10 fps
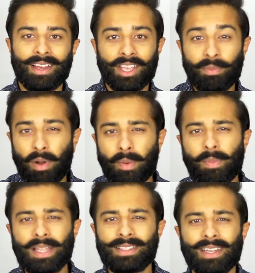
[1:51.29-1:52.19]
you
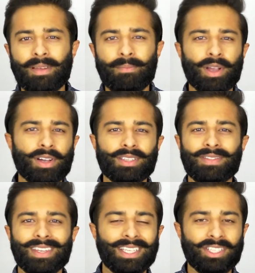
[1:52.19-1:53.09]
probably didn't because of
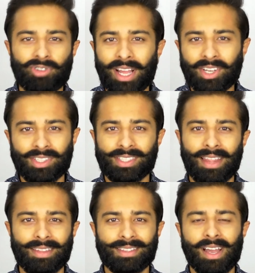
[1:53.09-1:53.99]
the distractions
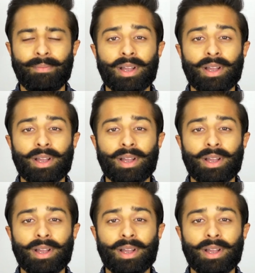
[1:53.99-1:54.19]
at the time,